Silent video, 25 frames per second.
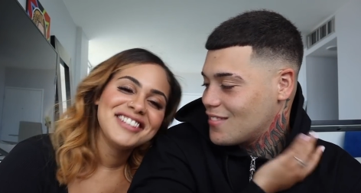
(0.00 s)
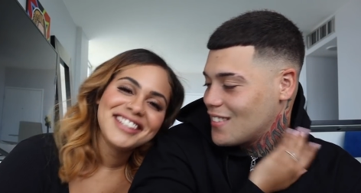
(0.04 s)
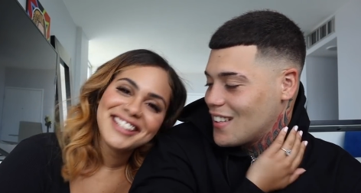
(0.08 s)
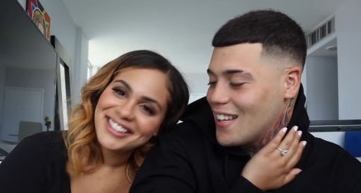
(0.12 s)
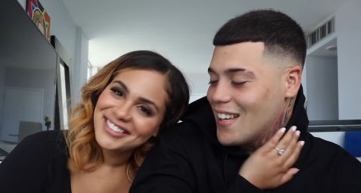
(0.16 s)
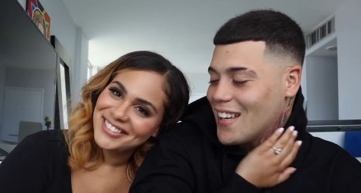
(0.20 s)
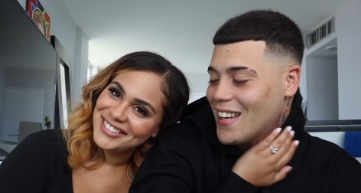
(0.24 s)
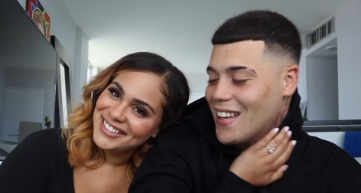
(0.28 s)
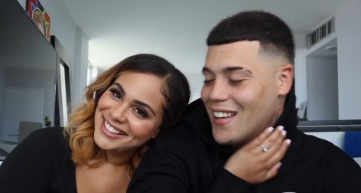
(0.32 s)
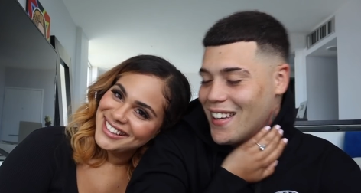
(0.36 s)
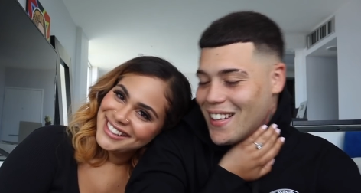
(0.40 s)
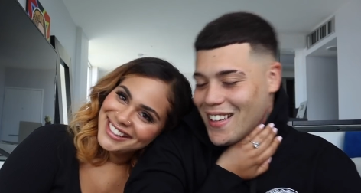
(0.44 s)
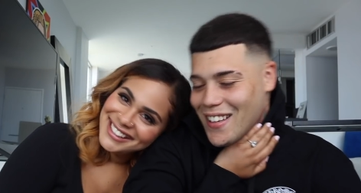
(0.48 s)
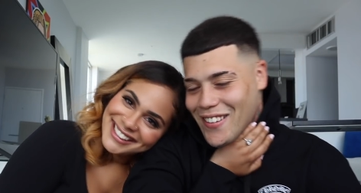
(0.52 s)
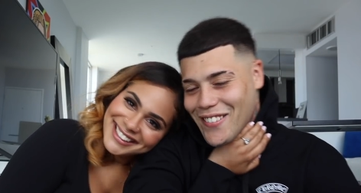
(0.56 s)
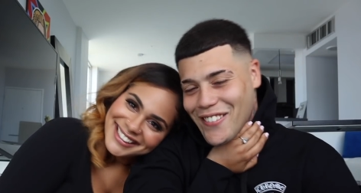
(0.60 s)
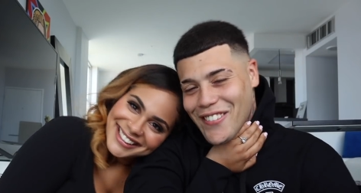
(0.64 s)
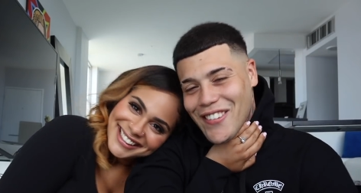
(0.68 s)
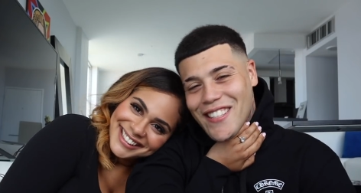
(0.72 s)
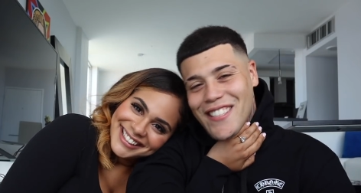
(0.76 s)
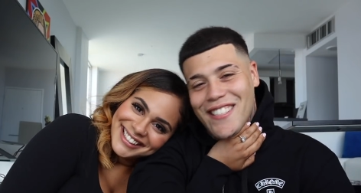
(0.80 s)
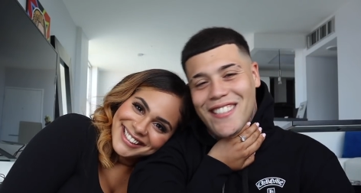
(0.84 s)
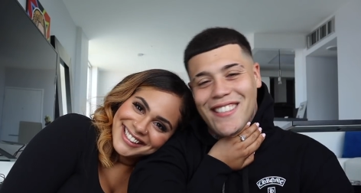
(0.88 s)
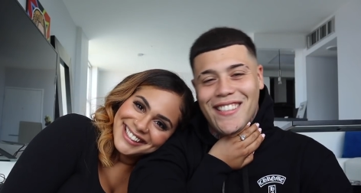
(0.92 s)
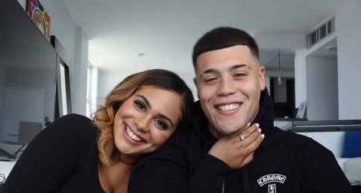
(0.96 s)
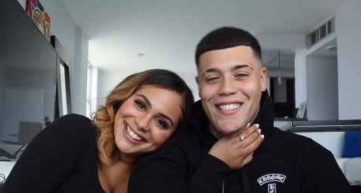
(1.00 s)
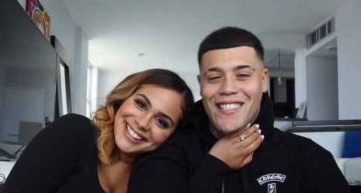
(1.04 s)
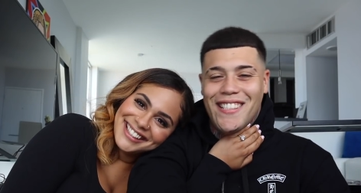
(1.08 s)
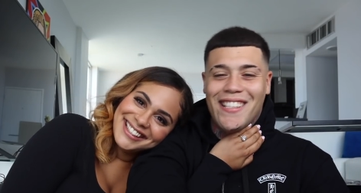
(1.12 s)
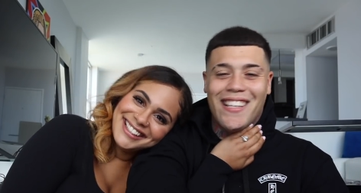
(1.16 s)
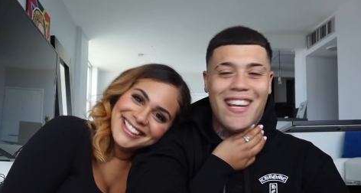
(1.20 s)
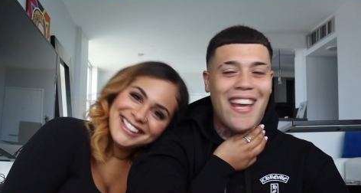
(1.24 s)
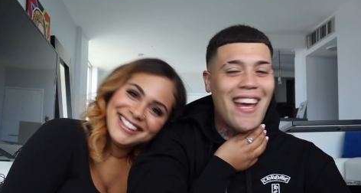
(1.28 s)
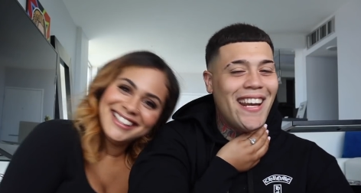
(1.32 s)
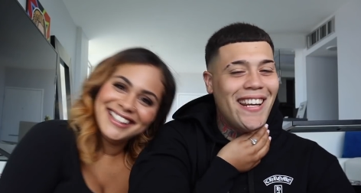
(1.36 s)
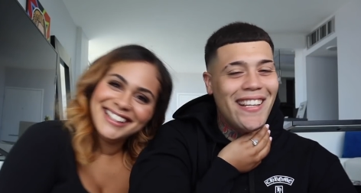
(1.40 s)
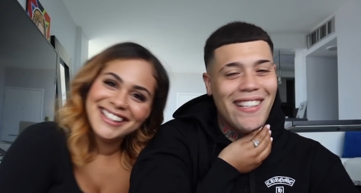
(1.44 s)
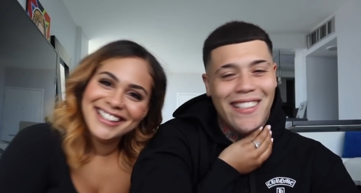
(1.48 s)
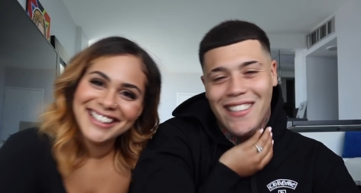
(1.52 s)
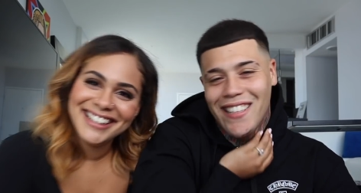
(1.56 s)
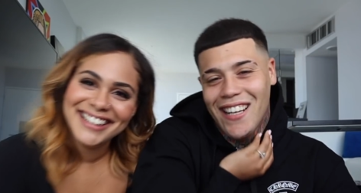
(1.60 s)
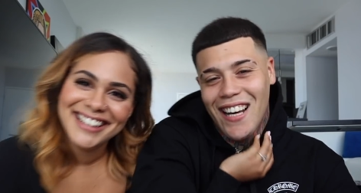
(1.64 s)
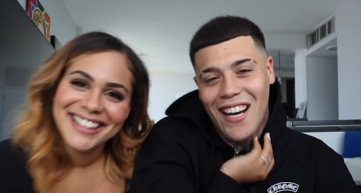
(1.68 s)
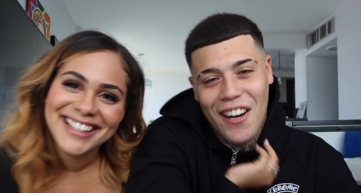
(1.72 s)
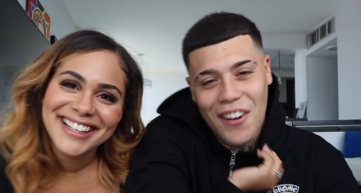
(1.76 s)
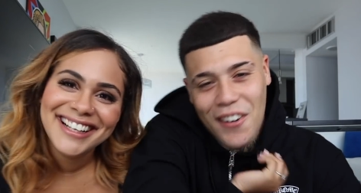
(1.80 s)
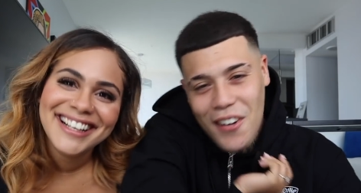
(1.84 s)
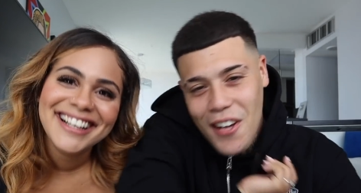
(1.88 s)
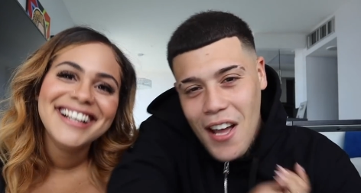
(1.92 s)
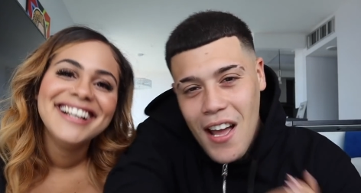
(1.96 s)
Speaker 1: We're just chatting
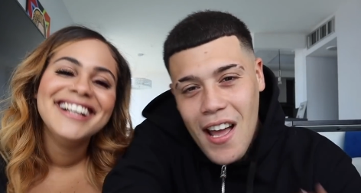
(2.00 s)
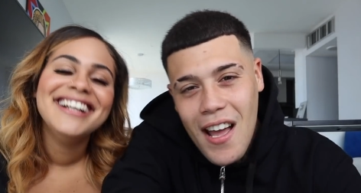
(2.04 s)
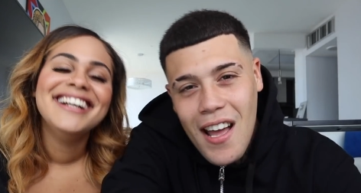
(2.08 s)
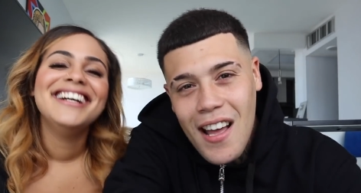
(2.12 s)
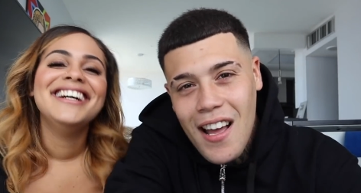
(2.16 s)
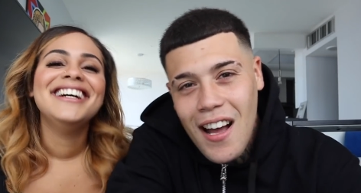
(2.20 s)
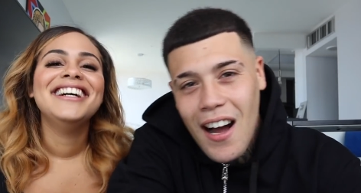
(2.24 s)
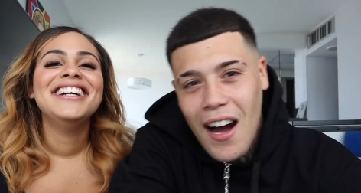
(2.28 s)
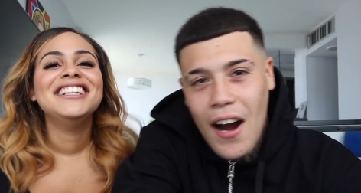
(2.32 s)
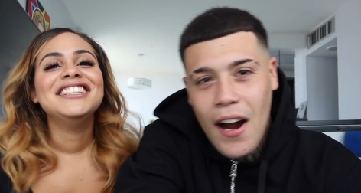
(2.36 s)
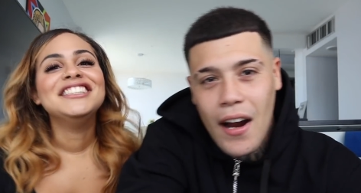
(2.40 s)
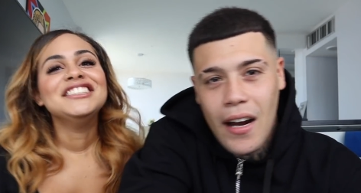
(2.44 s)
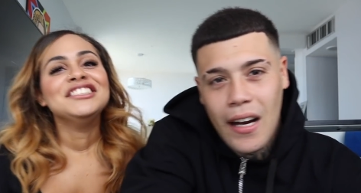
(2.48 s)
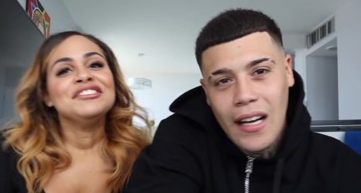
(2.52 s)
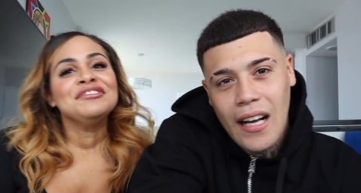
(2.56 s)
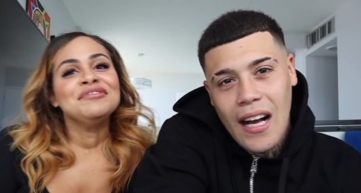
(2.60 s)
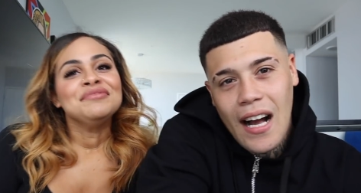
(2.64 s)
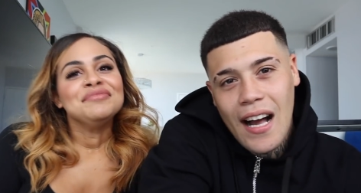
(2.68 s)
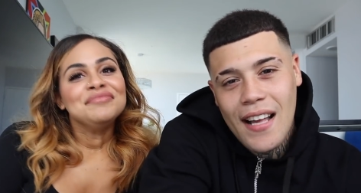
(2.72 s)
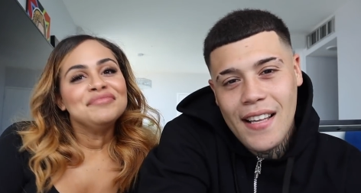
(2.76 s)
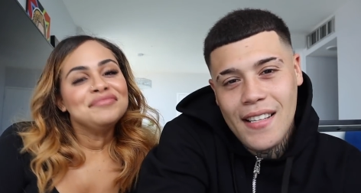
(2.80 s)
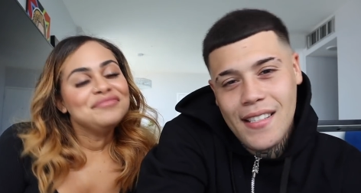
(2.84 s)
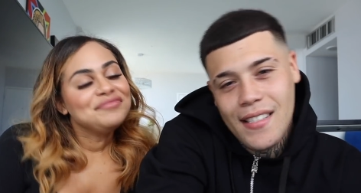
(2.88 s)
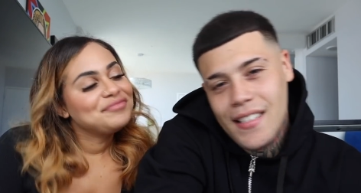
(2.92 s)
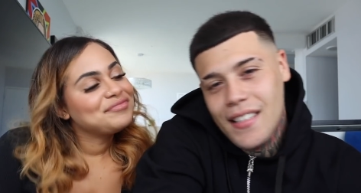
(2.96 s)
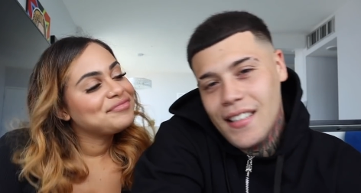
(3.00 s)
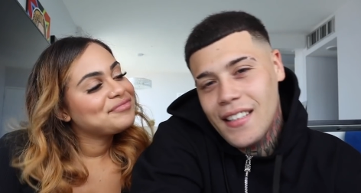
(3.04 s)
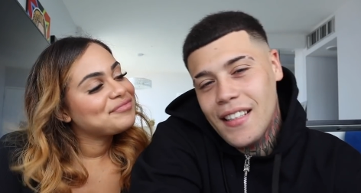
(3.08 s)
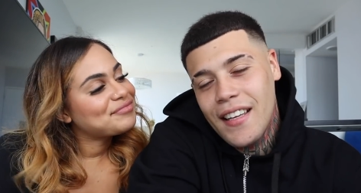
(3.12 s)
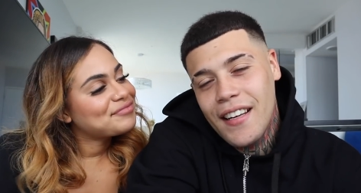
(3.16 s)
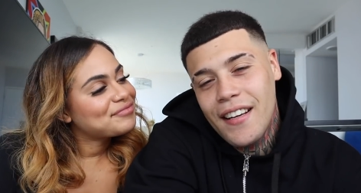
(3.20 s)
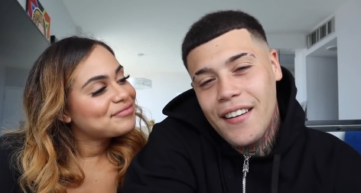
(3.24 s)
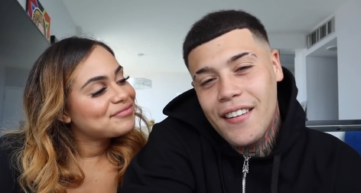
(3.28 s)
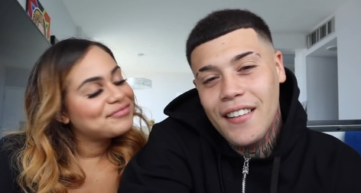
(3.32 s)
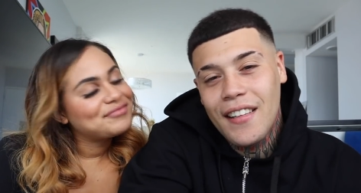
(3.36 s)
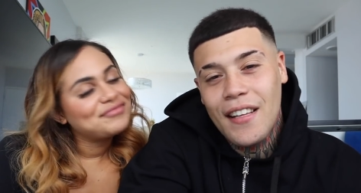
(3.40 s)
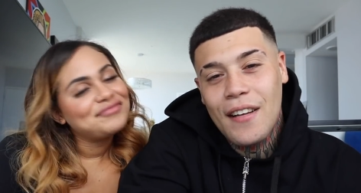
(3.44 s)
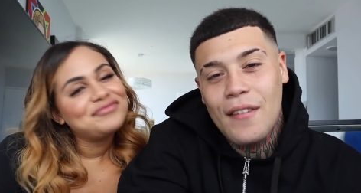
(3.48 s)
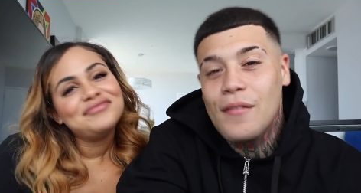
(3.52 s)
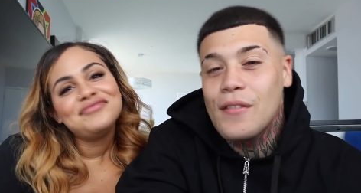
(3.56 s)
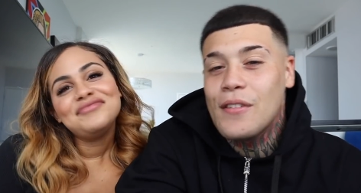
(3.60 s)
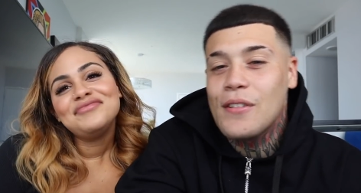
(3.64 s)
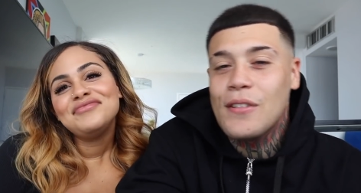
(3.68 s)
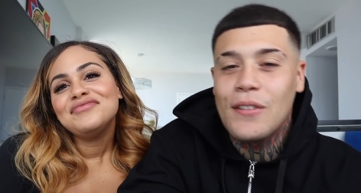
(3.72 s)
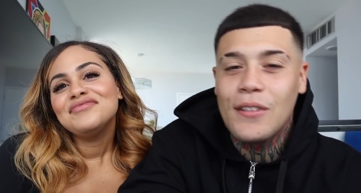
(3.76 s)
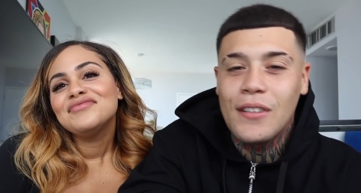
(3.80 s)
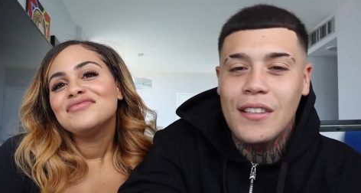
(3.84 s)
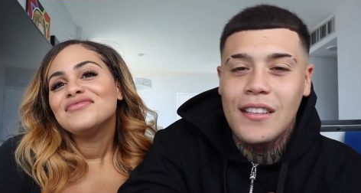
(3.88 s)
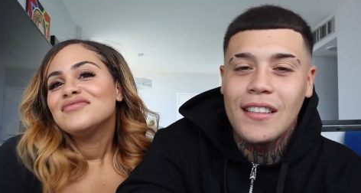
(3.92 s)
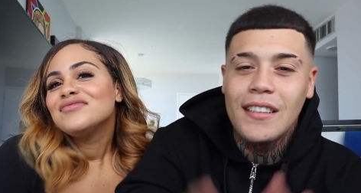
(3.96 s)
now. All right, guys. See you later. Love
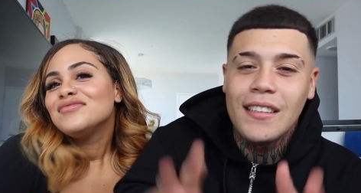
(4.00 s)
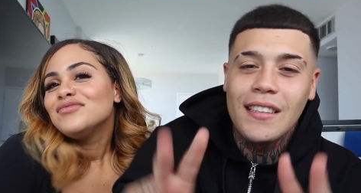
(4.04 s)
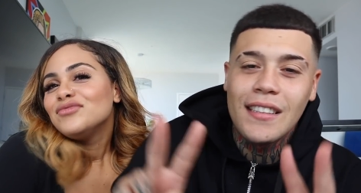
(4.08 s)
you.